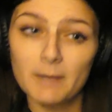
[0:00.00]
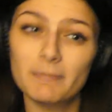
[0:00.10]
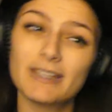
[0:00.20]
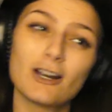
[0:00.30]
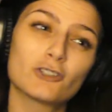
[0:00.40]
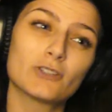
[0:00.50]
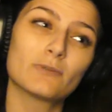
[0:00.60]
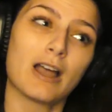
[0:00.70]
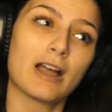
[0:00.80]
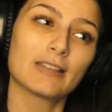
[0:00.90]
But then also
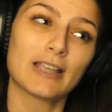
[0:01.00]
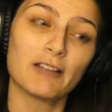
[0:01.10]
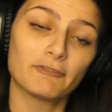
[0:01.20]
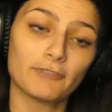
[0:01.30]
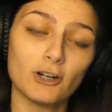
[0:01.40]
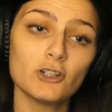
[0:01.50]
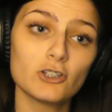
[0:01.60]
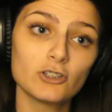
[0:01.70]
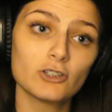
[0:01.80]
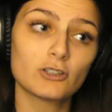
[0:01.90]
not. Like, at
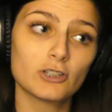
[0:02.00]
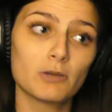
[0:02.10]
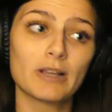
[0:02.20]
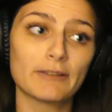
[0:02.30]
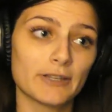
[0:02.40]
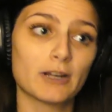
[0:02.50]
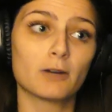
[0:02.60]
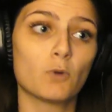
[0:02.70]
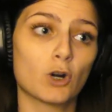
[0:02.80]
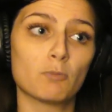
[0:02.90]
first, you were giving
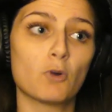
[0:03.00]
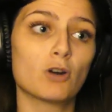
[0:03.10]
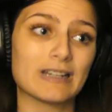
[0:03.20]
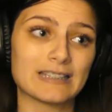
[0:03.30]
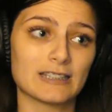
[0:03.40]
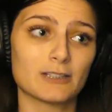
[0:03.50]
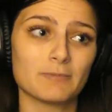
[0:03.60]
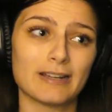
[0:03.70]
her more and more reasons, but